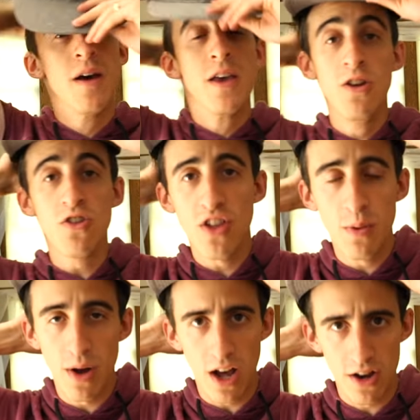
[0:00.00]

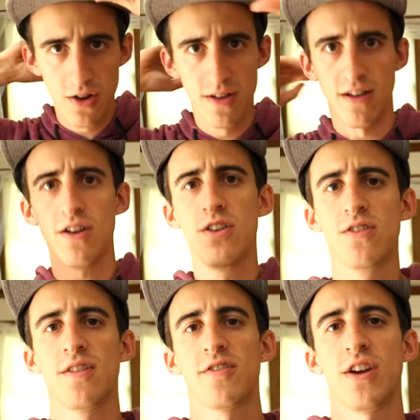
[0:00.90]
usually what I'll do is I'll
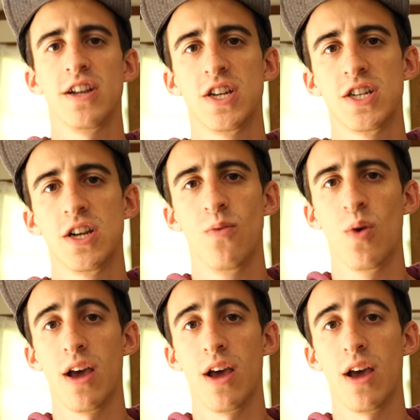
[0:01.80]
use this transition